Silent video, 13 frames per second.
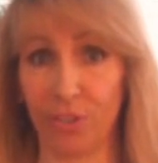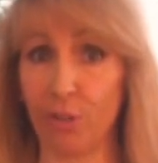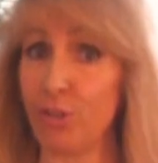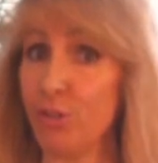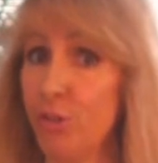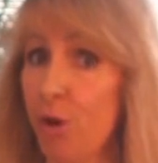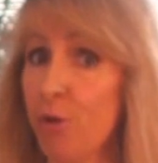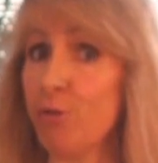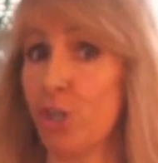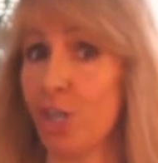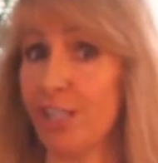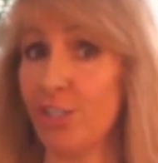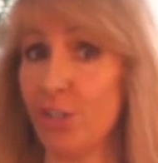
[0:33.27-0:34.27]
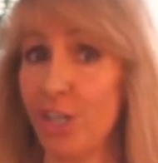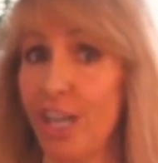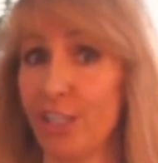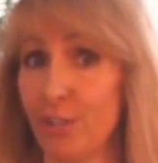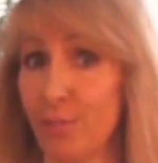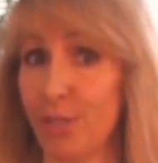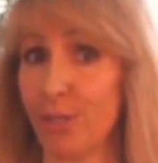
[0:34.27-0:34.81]
There's no challenging
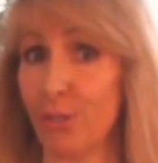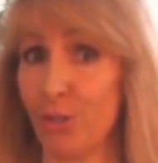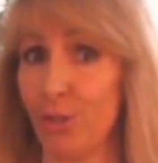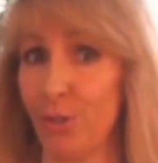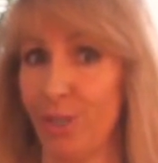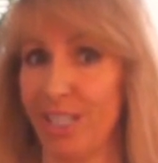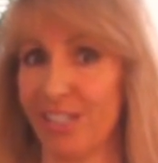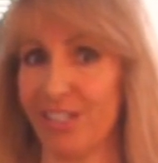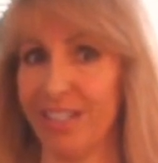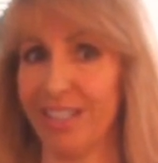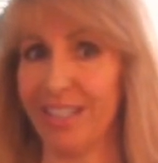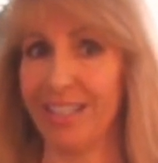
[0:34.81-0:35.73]
aspects to it.